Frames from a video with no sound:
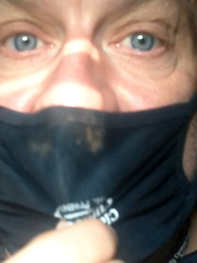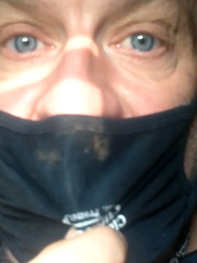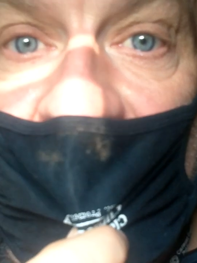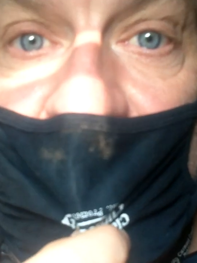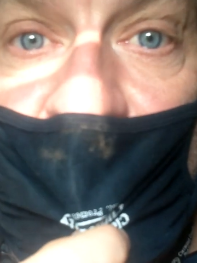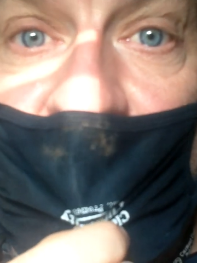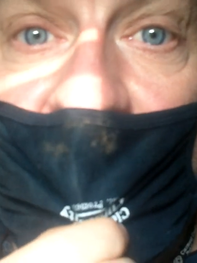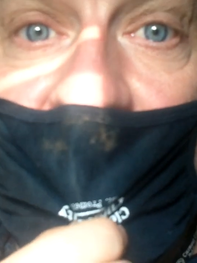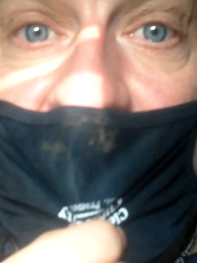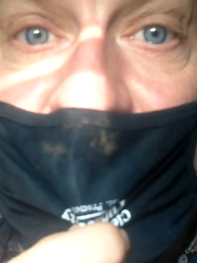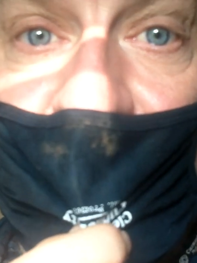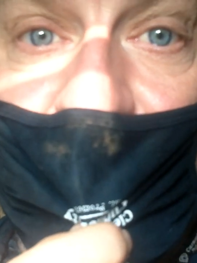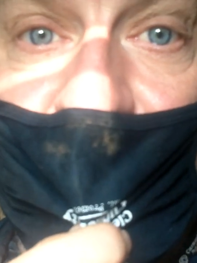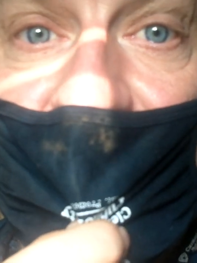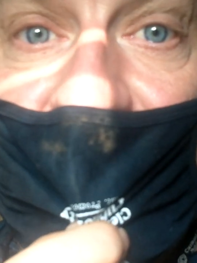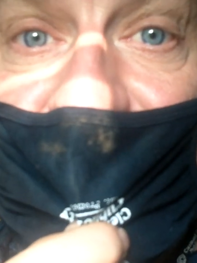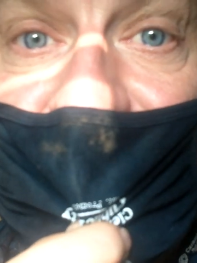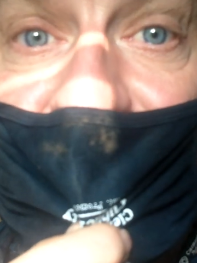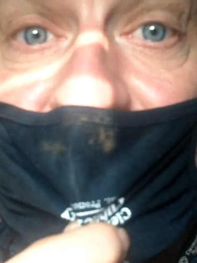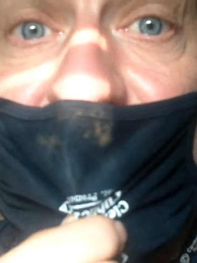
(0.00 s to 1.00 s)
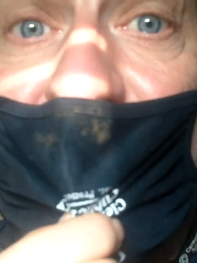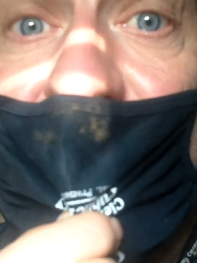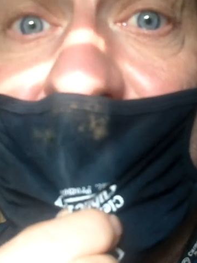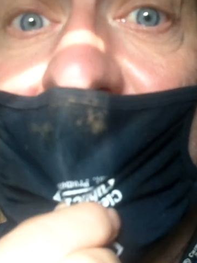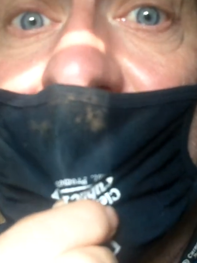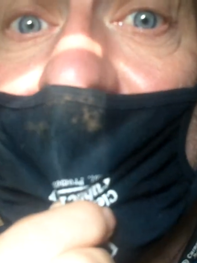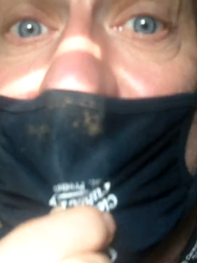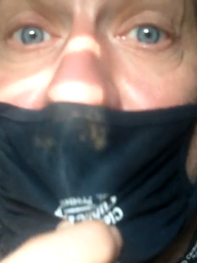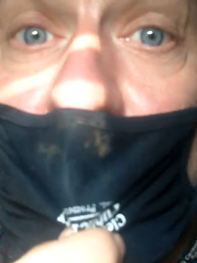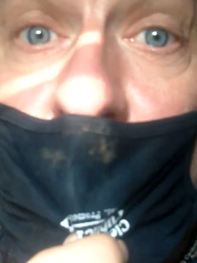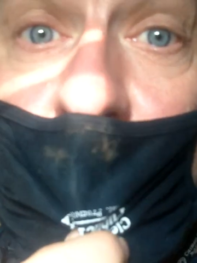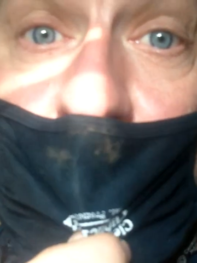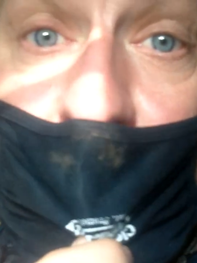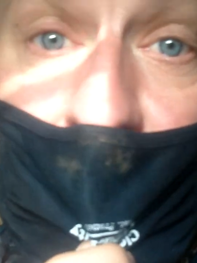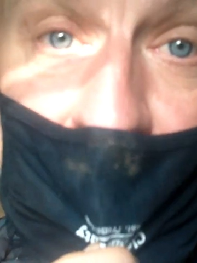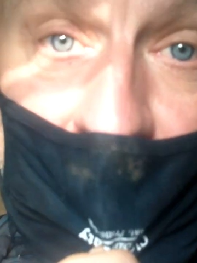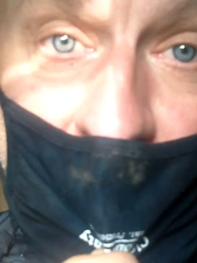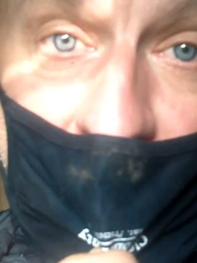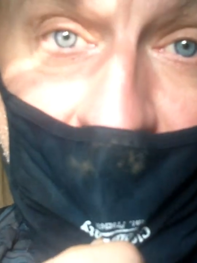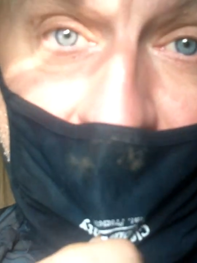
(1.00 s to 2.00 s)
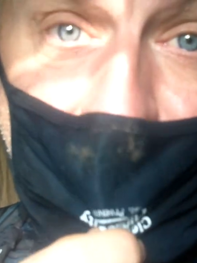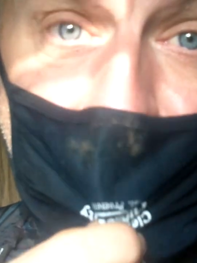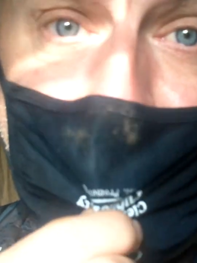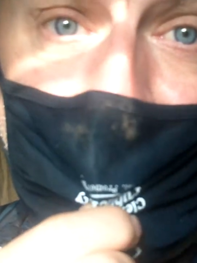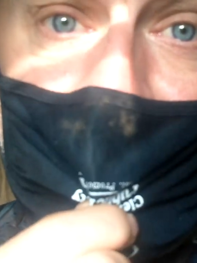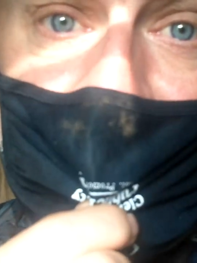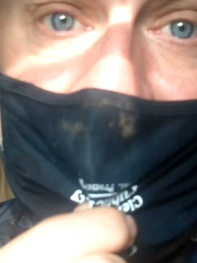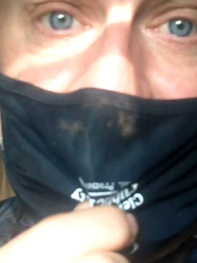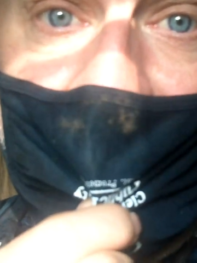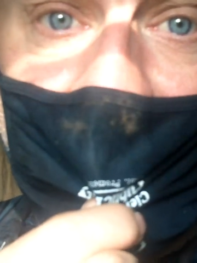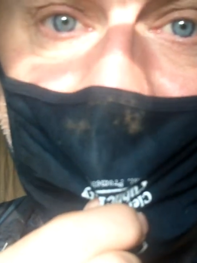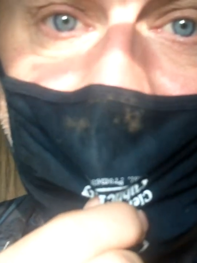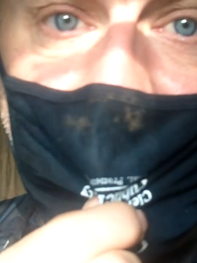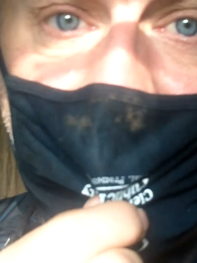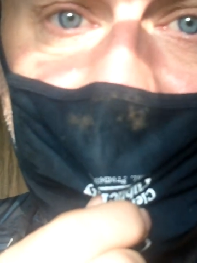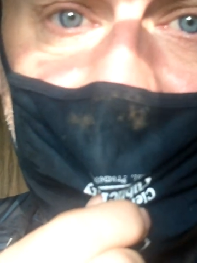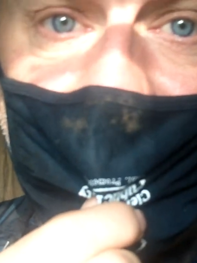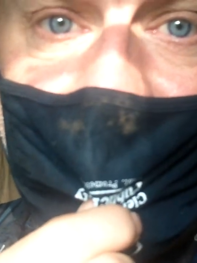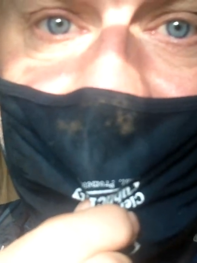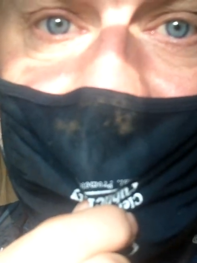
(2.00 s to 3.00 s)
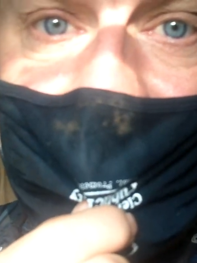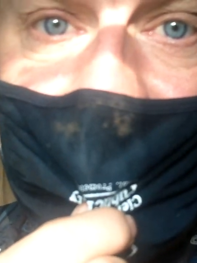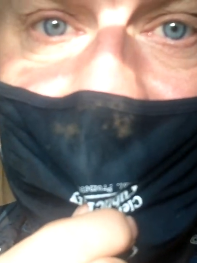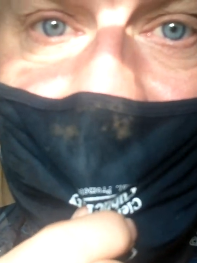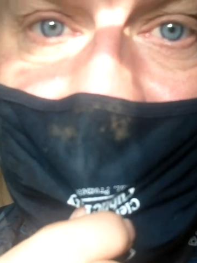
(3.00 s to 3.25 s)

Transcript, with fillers: I tell you what, we set our alarm clocks by that one